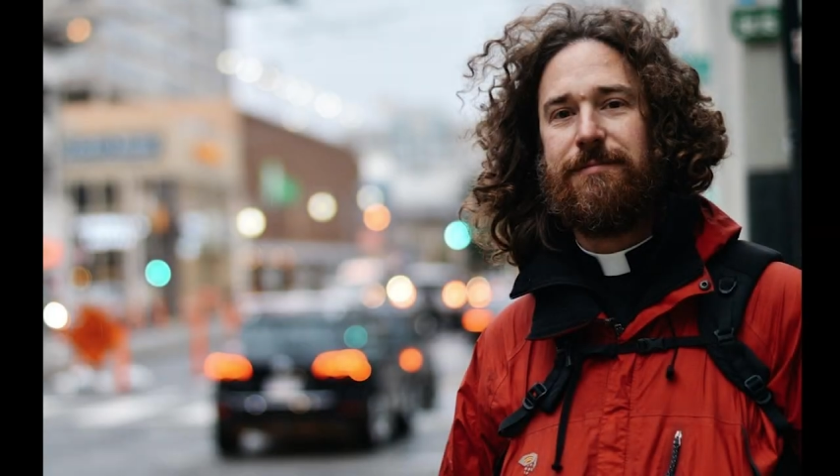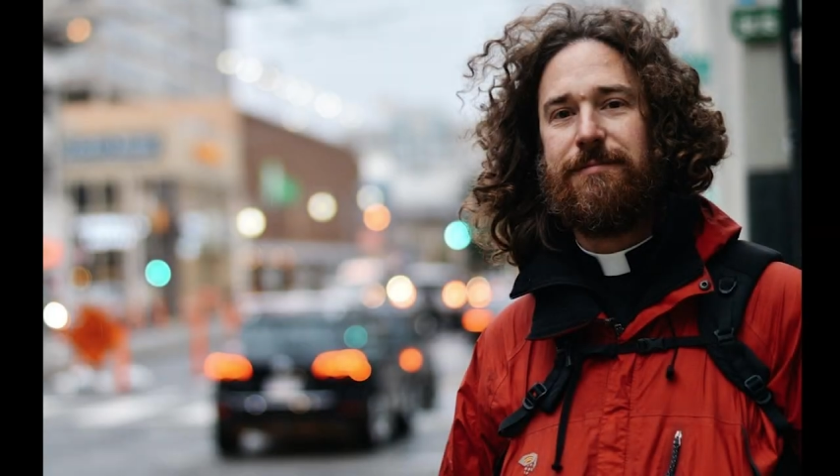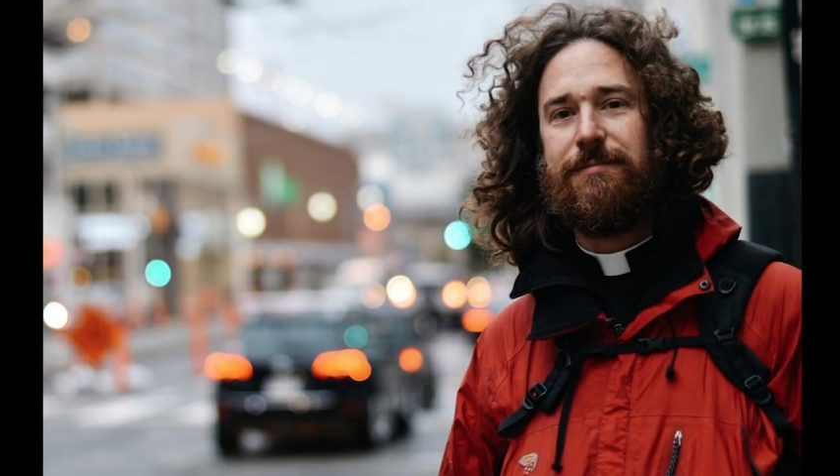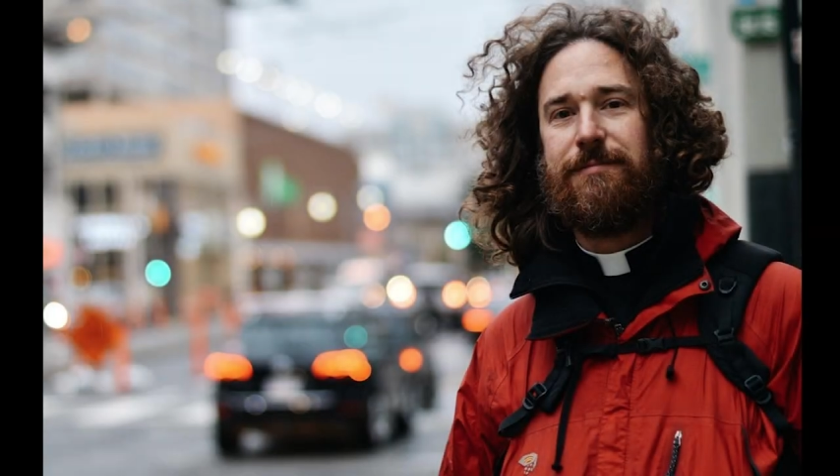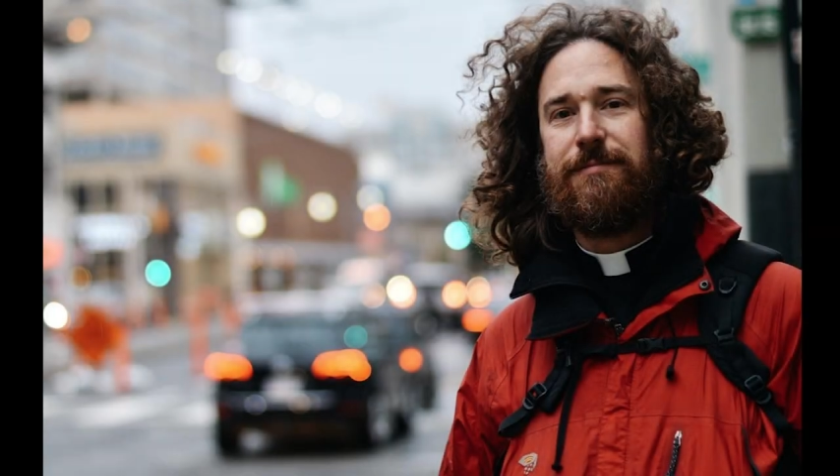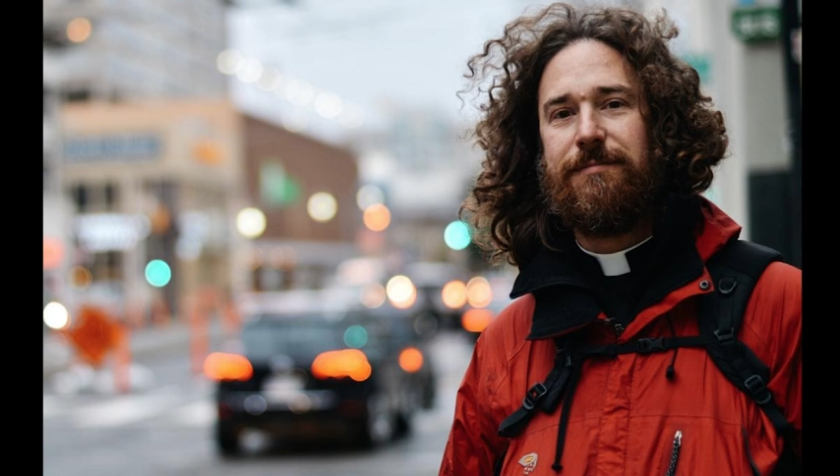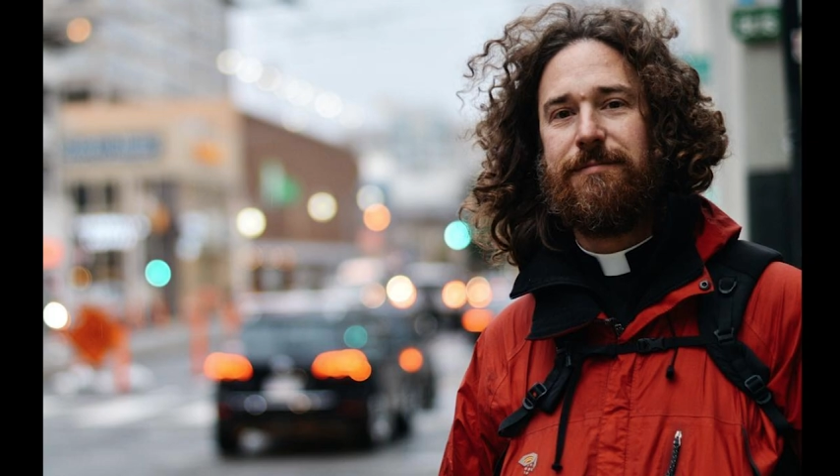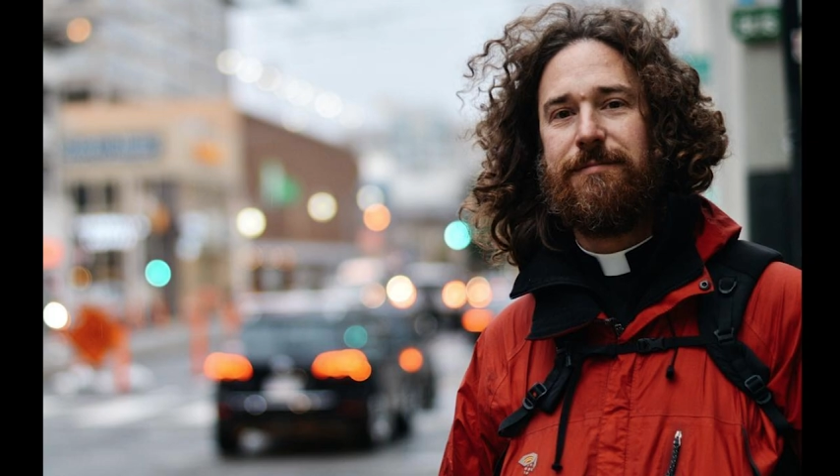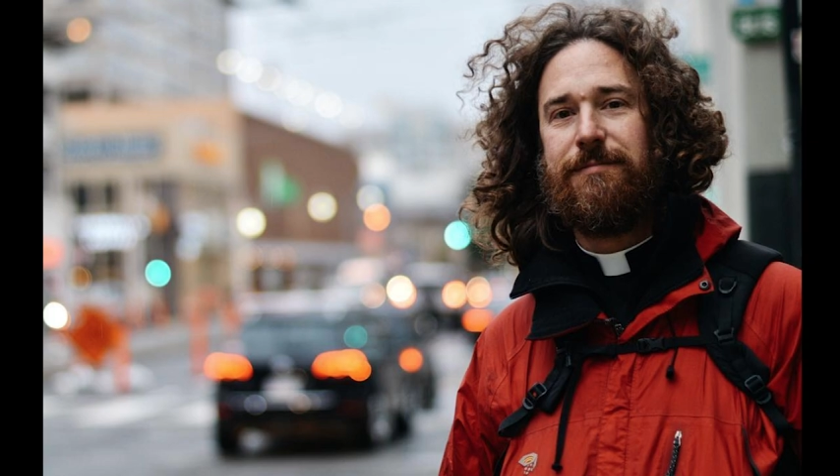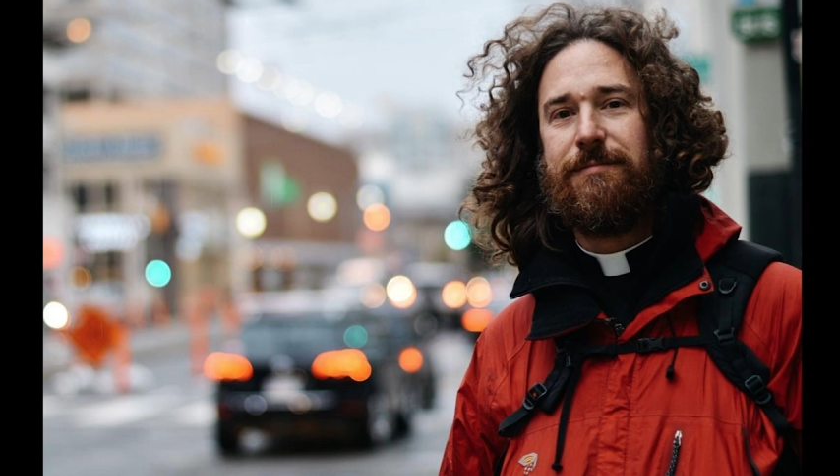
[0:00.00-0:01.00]
and there was all this
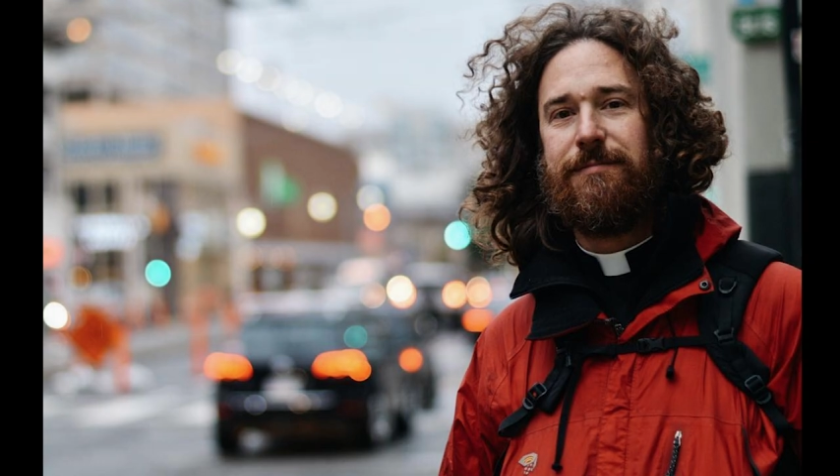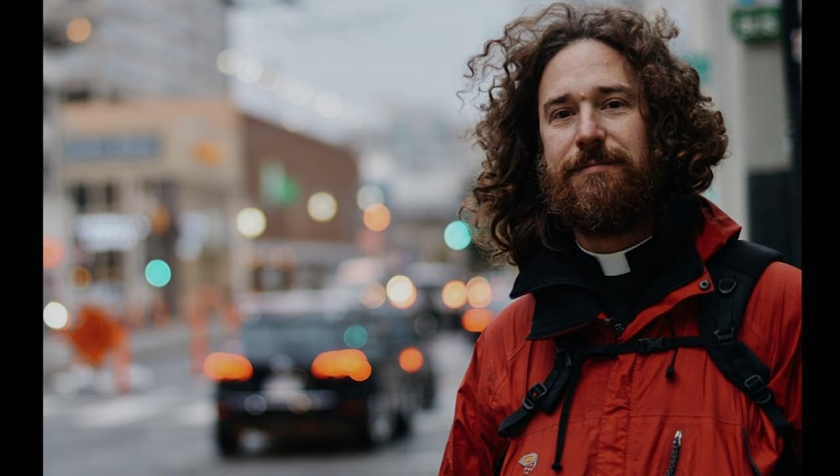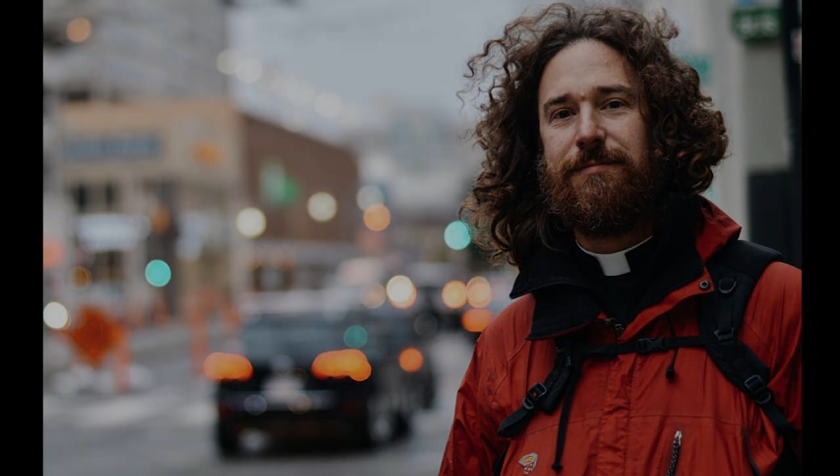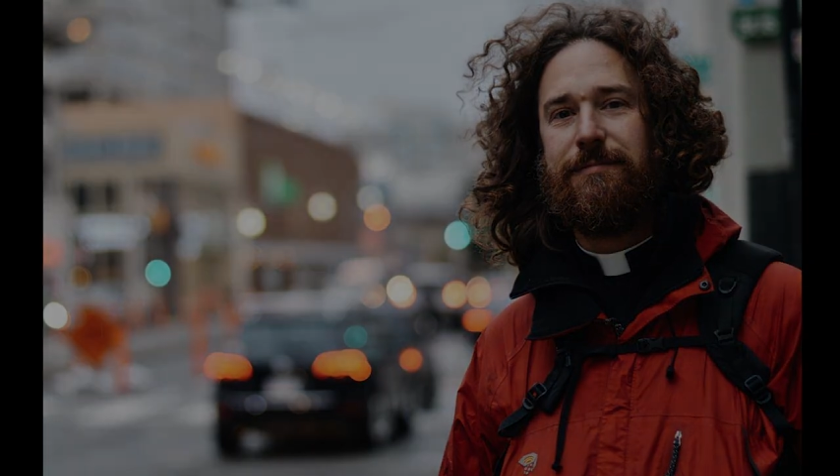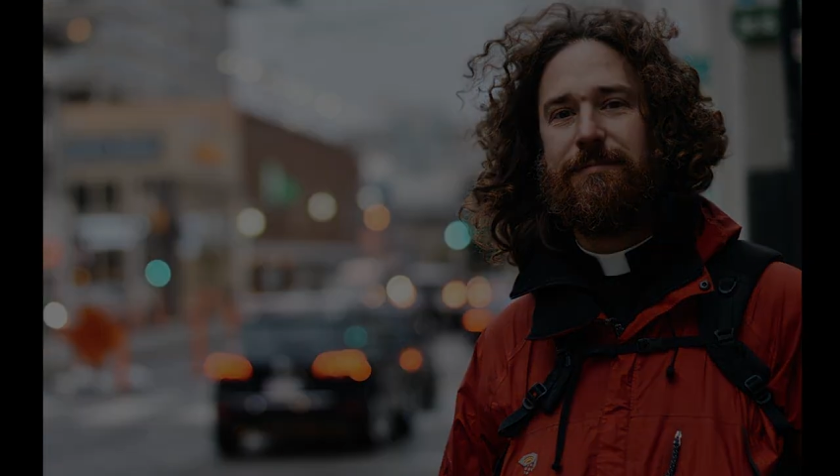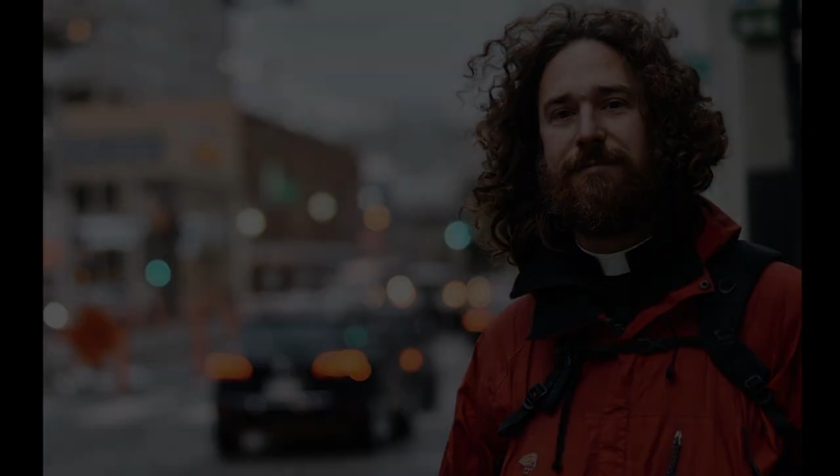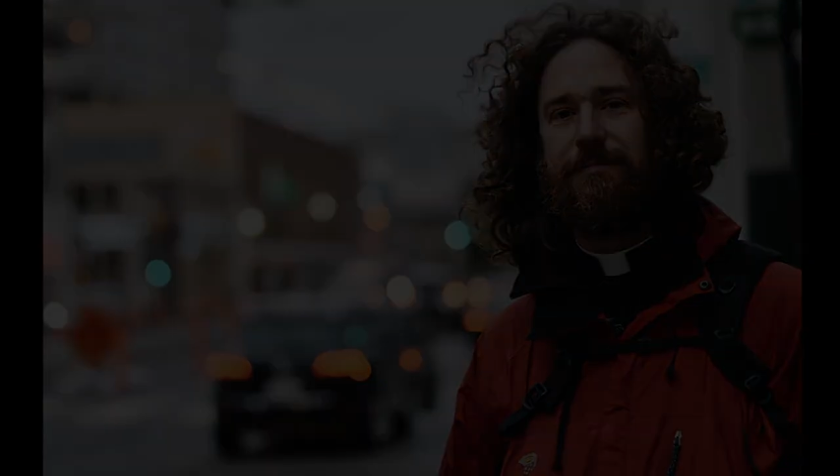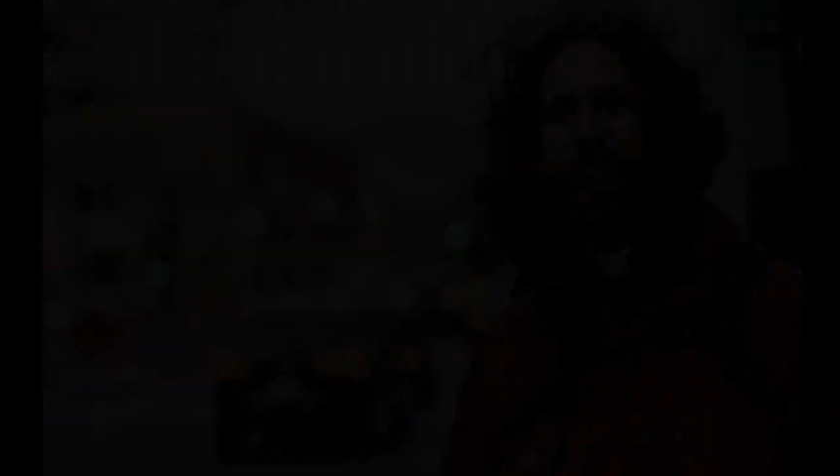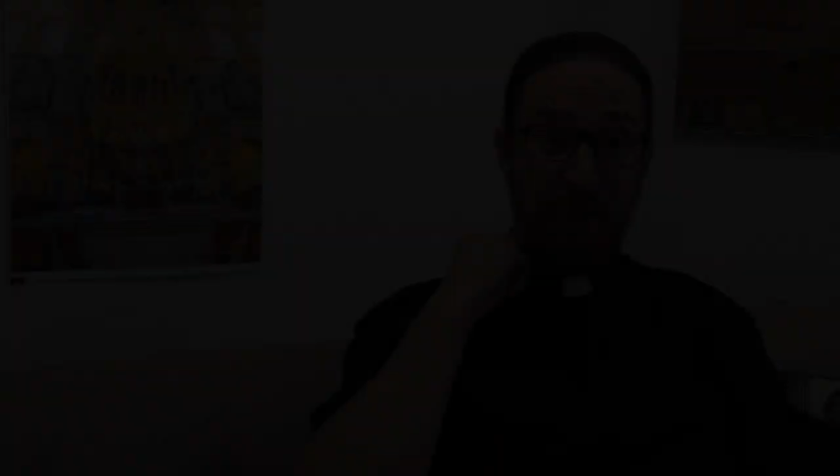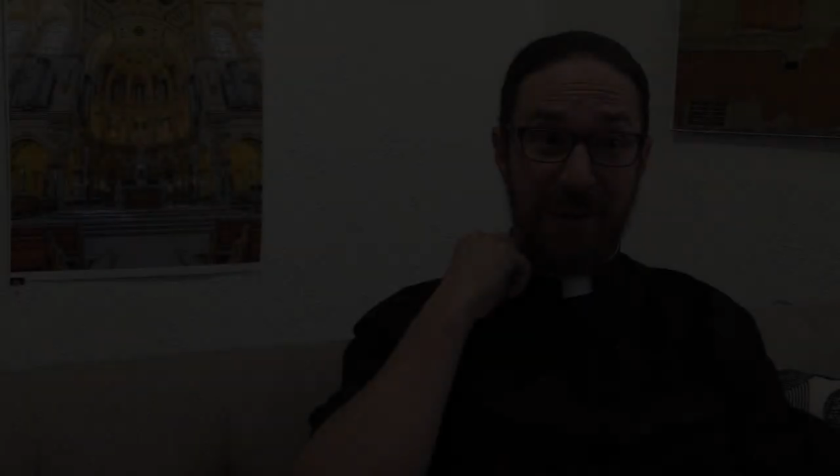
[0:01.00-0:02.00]
joy, and I was wearing
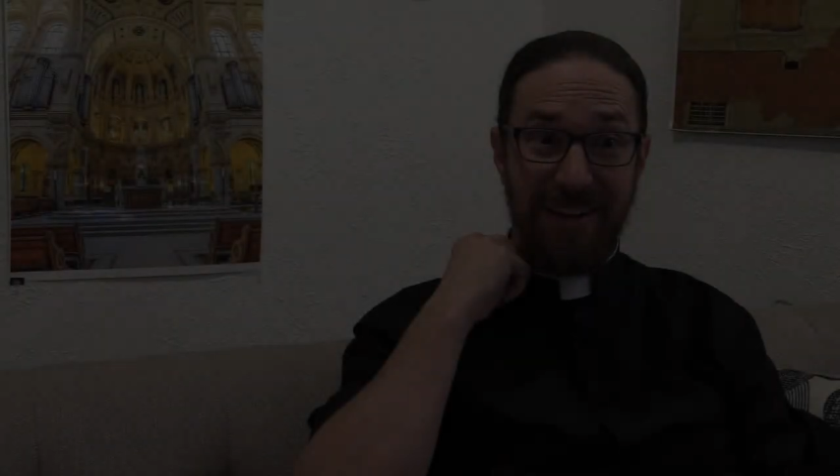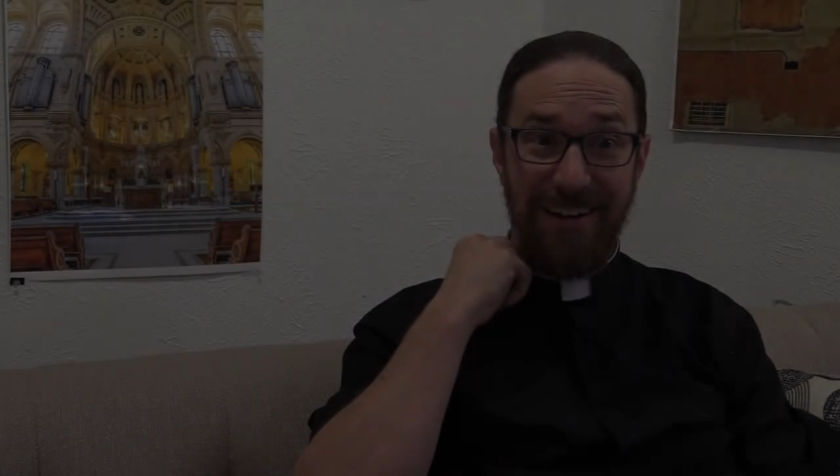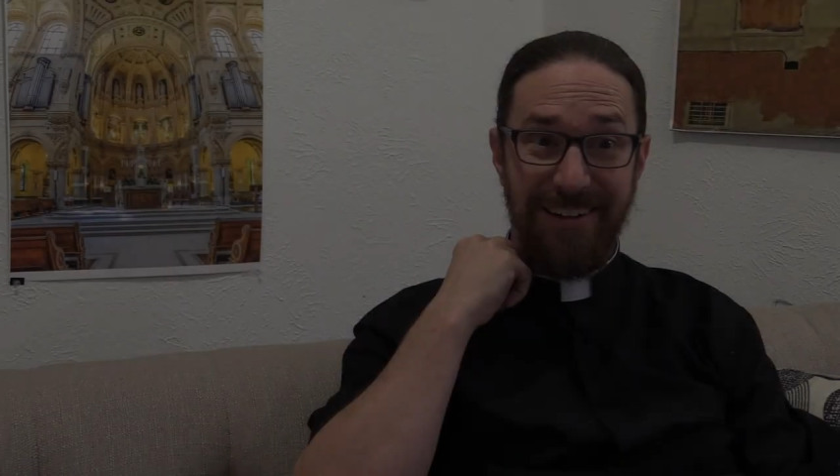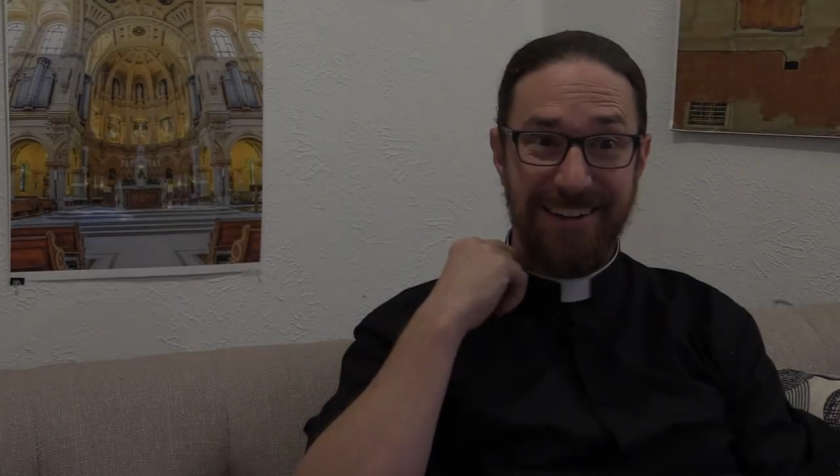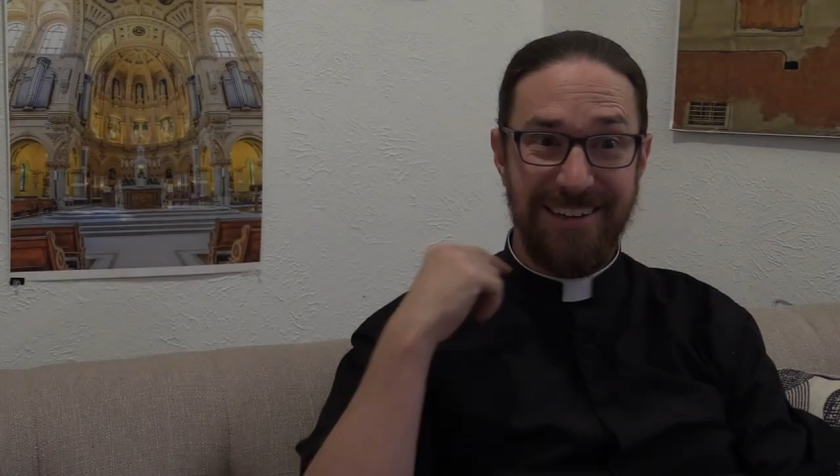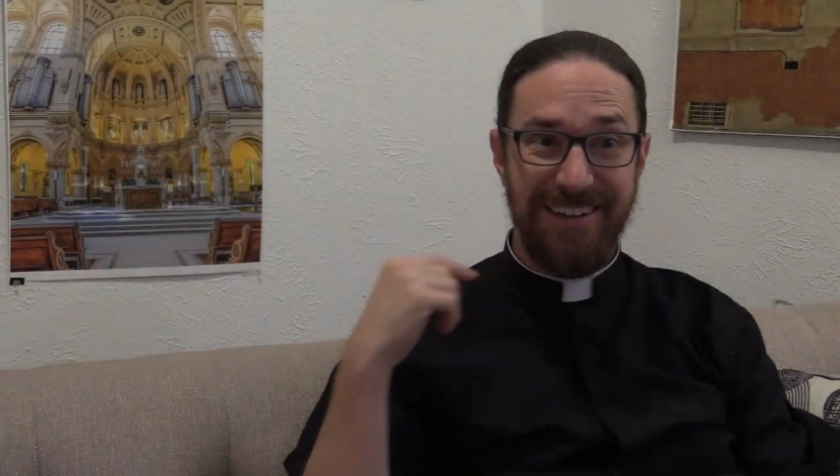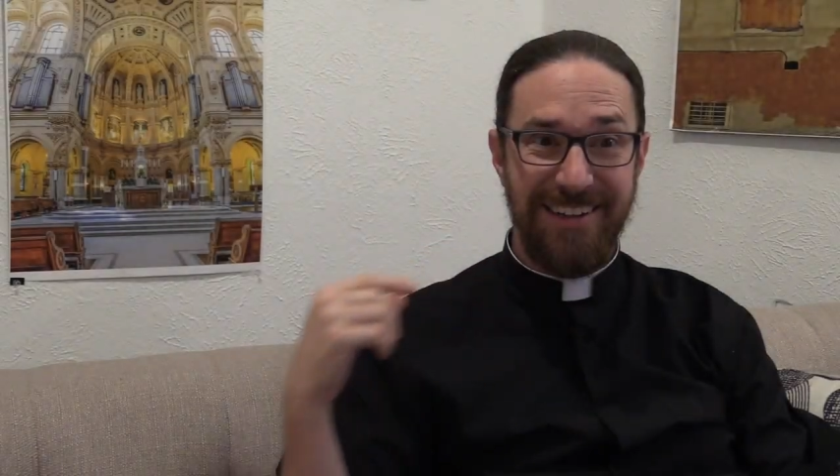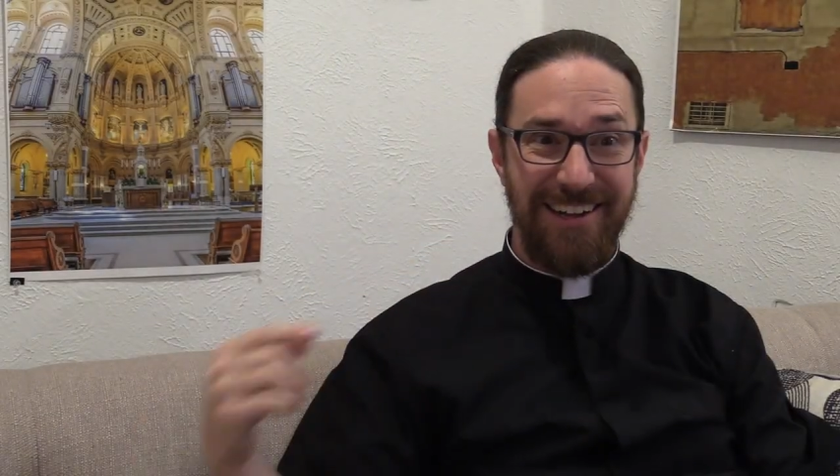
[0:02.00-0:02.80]
the Roman collar.